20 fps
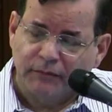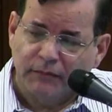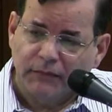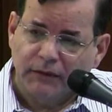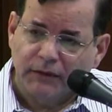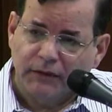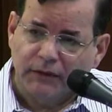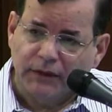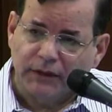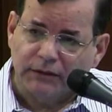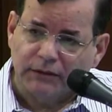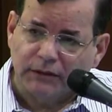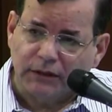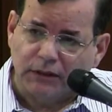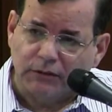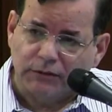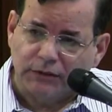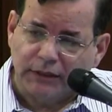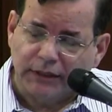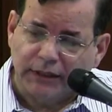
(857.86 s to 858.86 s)
the
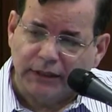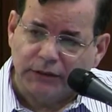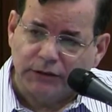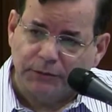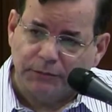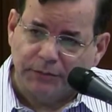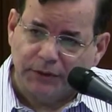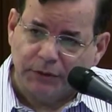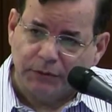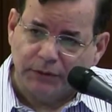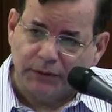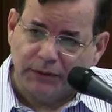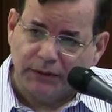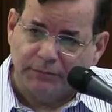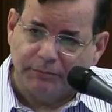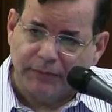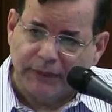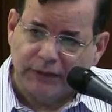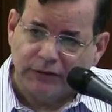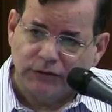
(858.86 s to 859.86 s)
association between
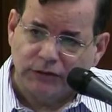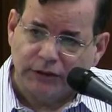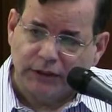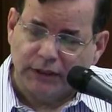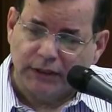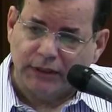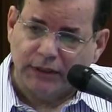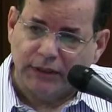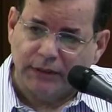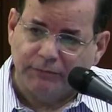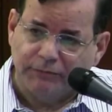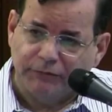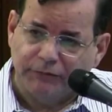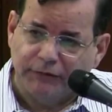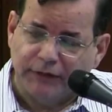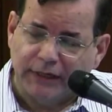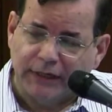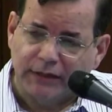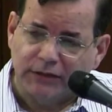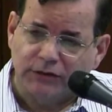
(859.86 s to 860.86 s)
dementia and hip
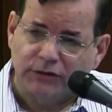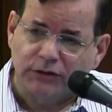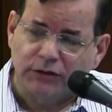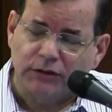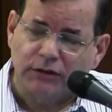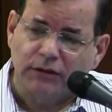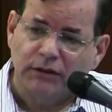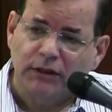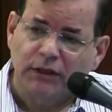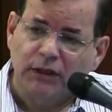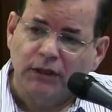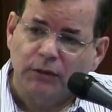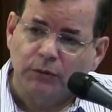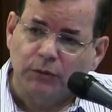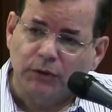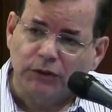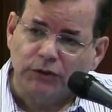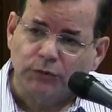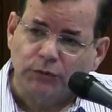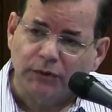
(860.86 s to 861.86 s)
fracture
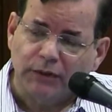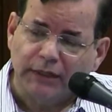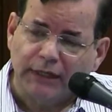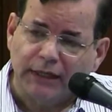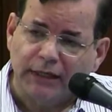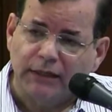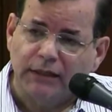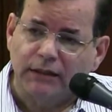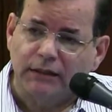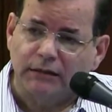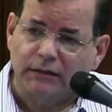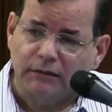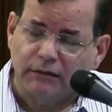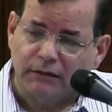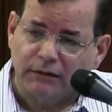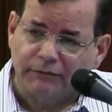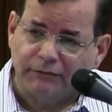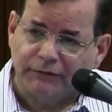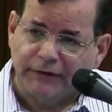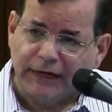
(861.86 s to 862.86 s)
was related to
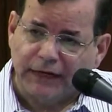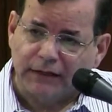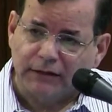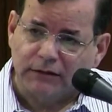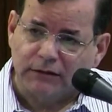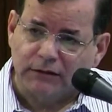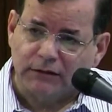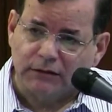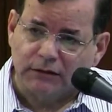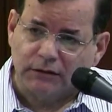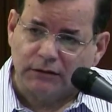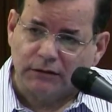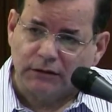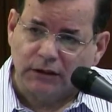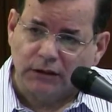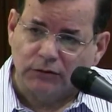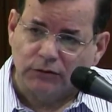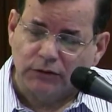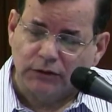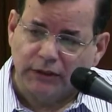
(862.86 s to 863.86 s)
the factors
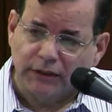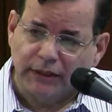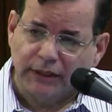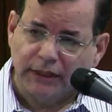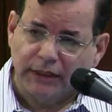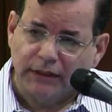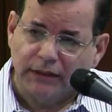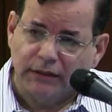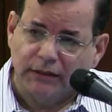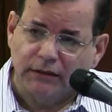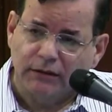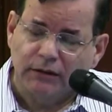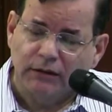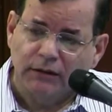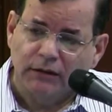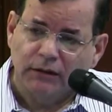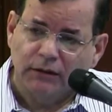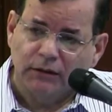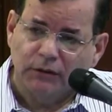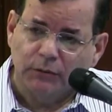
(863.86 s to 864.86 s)
associated
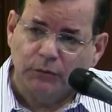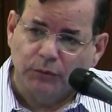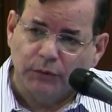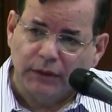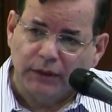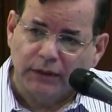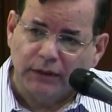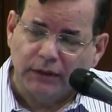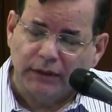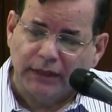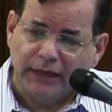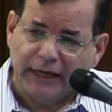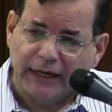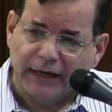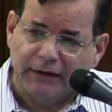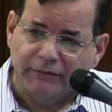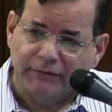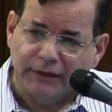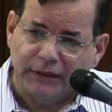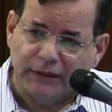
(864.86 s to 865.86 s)
with
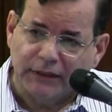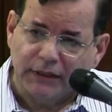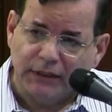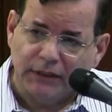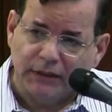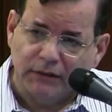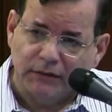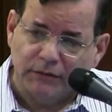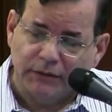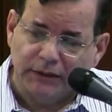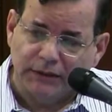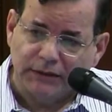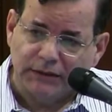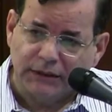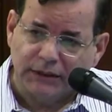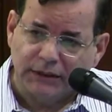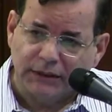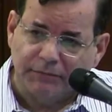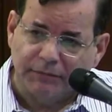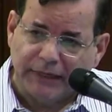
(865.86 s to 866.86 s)
having
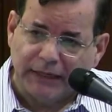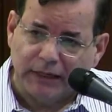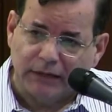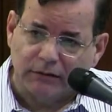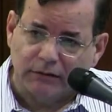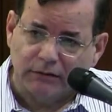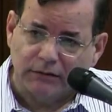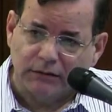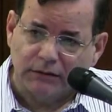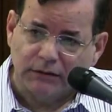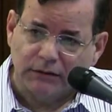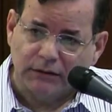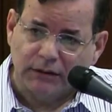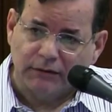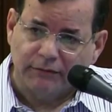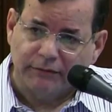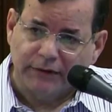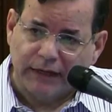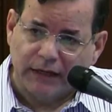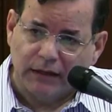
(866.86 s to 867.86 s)
increasing amounts
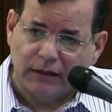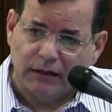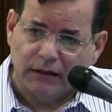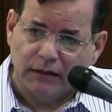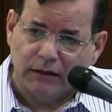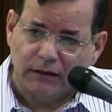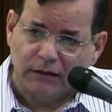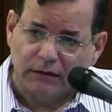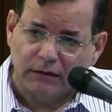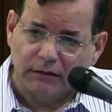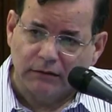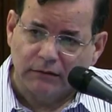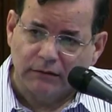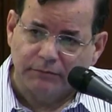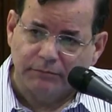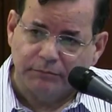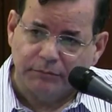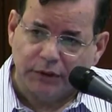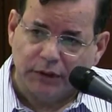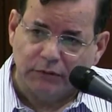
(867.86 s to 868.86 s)
of
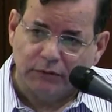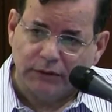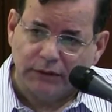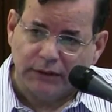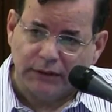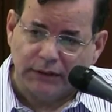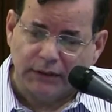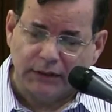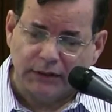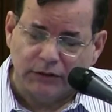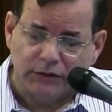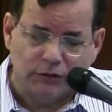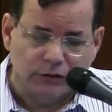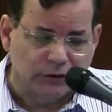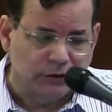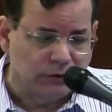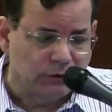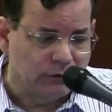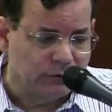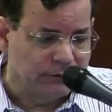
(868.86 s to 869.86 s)
protein in your
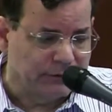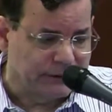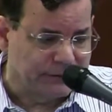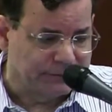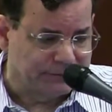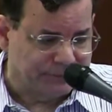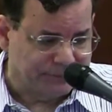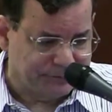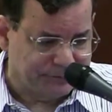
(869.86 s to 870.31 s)
urine.